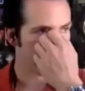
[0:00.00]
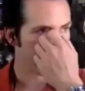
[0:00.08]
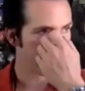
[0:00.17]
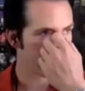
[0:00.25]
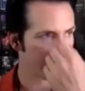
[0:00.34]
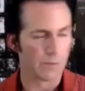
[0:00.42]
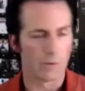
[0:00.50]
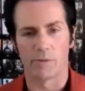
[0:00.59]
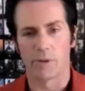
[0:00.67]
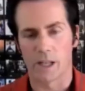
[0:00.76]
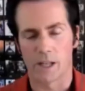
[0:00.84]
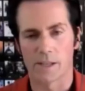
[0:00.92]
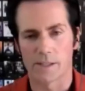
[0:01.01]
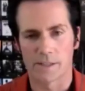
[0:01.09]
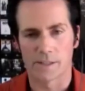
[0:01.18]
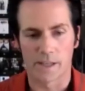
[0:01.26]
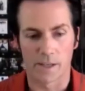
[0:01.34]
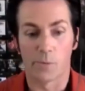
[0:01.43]
first thing we realized
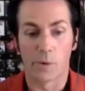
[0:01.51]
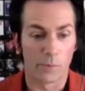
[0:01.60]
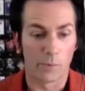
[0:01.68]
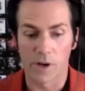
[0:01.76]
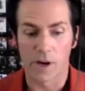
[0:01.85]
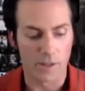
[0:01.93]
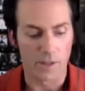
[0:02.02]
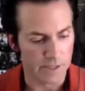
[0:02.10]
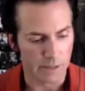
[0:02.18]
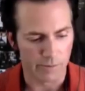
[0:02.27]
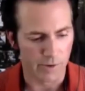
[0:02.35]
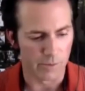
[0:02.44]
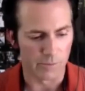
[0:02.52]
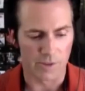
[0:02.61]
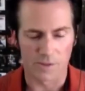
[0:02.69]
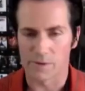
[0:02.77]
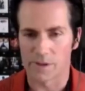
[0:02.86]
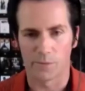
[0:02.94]
is that we were not in the same room
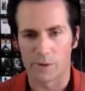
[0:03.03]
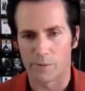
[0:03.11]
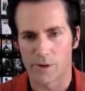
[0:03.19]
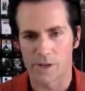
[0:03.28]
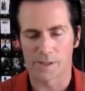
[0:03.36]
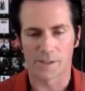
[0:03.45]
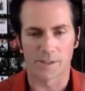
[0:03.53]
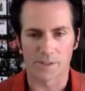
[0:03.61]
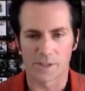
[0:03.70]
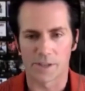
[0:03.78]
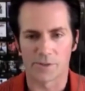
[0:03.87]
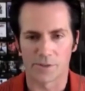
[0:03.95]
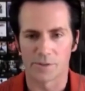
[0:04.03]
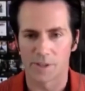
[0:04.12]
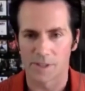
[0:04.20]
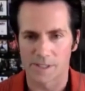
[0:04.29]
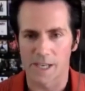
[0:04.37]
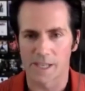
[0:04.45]
because we wanted to stay true to
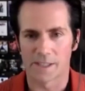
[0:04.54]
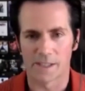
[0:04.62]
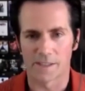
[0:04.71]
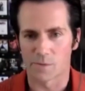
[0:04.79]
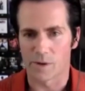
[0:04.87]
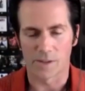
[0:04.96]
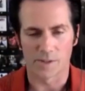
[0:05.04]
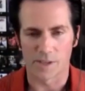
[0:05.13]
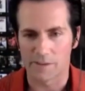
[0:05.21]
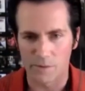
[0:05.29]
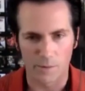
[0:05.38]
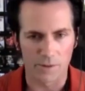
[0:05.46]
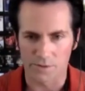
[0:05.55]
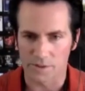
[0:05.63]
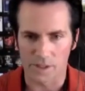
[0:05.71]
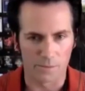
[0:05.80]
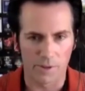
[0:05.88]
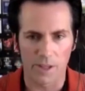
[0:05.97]
this idea as well. So everyone was
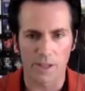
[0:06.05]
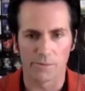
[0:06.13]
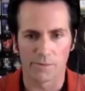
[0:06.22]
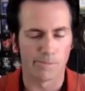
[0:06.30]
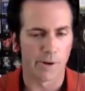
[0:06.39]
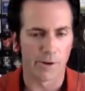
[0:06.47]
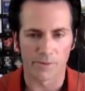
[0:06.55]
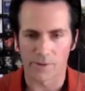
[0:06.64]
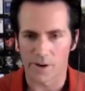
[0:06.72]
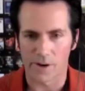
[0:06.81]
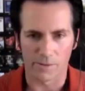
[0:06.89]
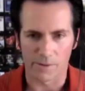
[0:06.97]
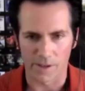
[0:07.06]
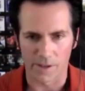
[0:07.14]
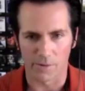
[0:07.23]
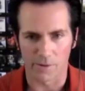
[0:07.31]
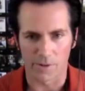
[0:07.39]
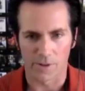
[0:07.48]
completely remote all around the world.